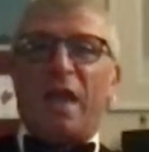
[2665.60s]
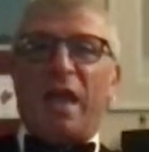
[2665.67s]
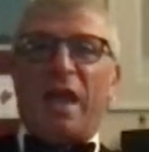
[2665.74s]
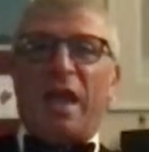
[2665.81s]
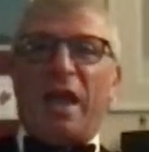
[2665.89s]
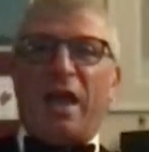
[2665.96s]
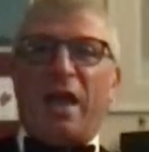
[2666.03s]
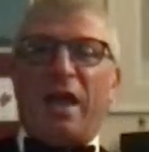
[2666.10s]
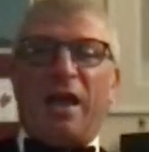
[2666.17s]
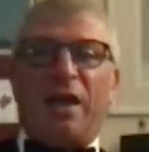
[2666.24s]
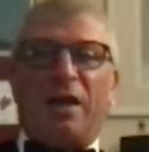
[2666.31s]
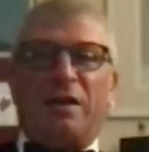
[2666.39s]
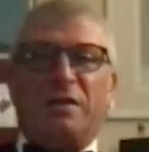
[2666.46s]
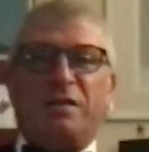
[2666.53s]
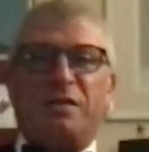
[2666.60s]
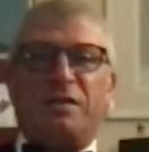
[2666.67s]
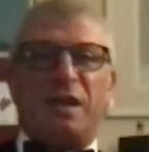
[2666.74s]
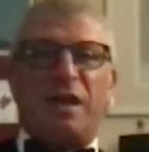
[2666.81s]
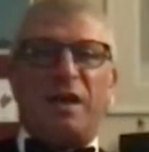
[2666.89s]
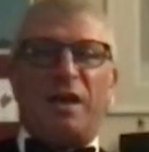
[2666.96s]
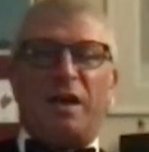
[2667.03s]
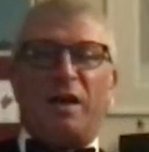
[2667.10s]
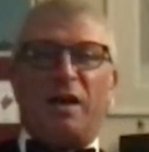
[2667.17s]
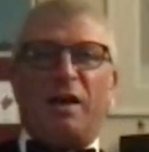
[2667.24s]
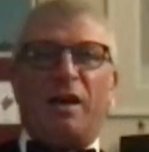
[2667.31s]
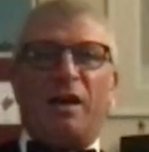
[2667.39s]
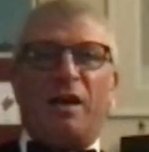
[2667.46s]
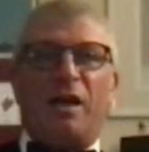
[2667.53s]
And
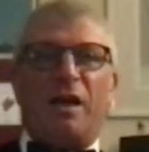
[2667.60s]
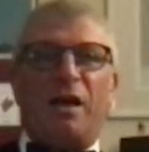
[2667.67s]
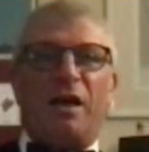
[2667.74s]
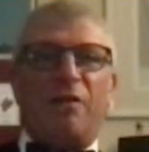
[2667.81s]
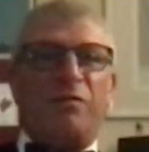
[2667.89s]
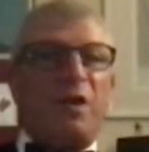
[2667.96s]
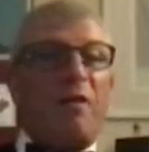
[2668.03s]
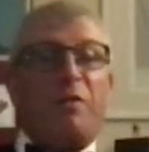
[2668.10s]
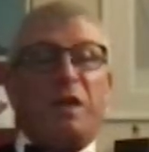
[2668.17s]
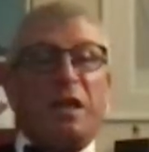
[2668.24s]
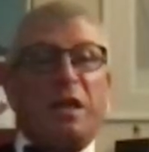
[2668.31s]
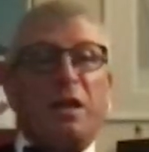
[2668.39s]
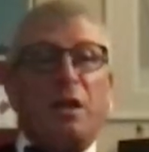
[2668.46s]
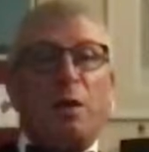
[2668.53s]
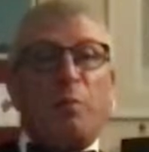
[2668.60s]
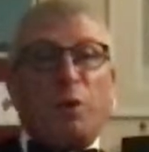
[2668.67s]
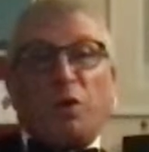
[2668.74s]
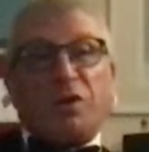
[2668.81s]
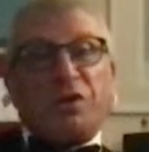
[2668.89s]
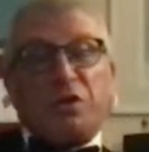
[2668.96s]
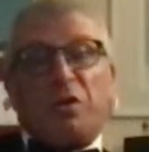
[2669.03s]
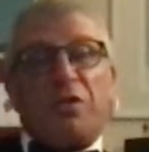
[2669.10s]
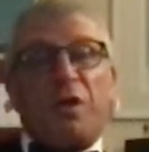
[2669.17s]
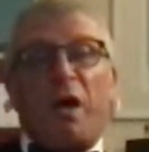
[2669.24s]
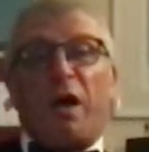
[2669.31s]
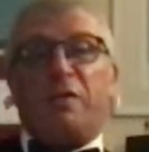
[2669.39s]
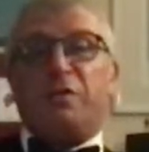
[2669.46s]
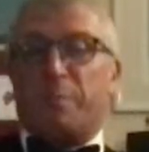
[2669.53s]
if you have any personal
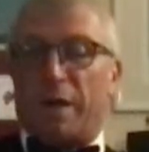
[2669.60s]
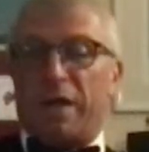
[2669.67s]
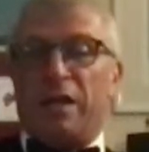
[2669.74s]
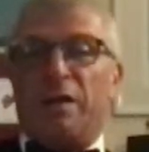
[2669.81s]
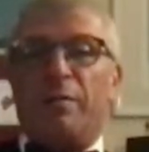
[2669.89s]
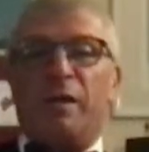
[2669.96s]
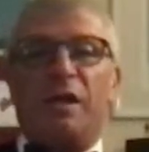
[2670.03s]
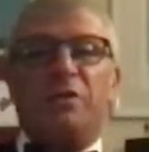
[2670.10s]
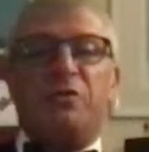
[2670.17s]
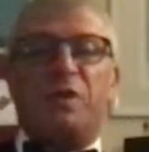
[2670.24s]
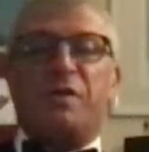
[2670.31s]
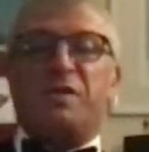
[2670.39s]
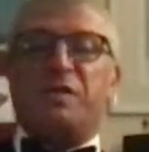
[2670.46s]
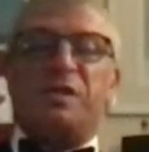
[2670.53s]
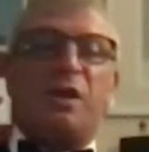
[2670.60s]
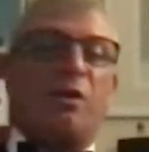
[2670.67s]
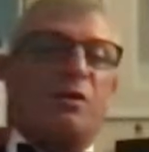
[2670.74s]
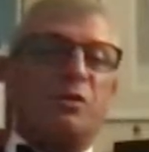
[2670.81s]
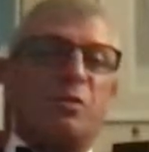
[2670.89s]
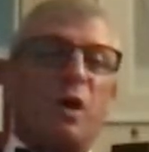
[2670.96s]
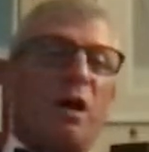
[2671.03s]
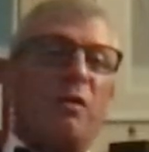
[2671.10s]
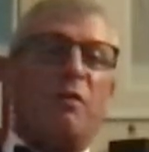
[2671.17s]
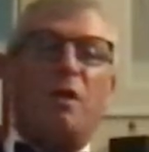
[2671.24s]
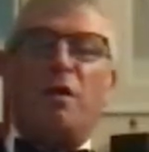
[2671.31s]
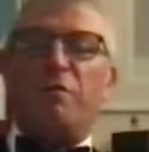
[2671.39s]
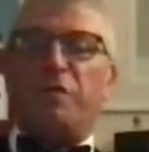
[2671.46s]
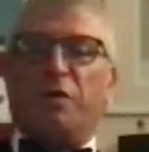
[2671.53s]
thoughts, my email address is there as well.
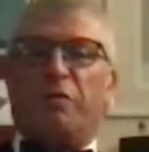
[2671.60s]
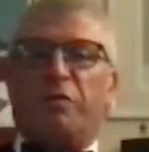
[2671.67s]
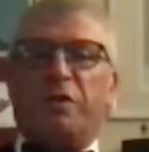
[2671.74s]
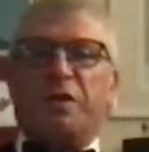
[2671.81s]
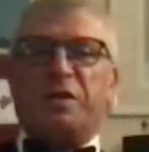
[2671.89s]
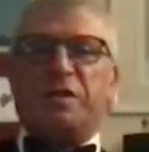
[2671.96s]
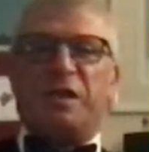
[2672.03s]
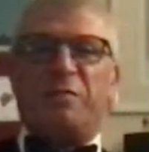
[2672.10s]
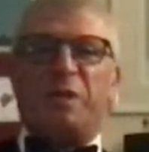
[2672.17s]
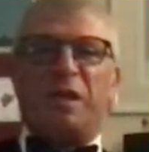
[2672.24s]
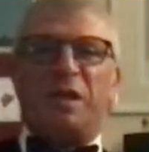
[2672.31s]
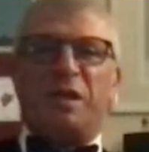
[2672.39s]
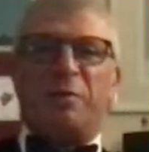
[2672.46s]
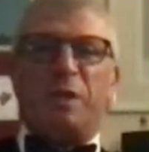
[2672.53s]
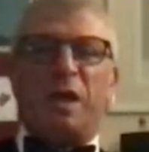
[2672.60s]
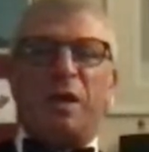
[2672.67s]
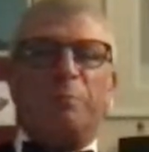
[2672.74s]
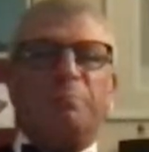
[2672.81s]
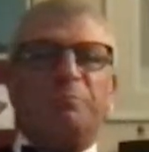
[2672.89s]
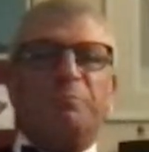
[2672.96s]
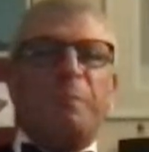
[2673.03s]
Feel free to send me an email.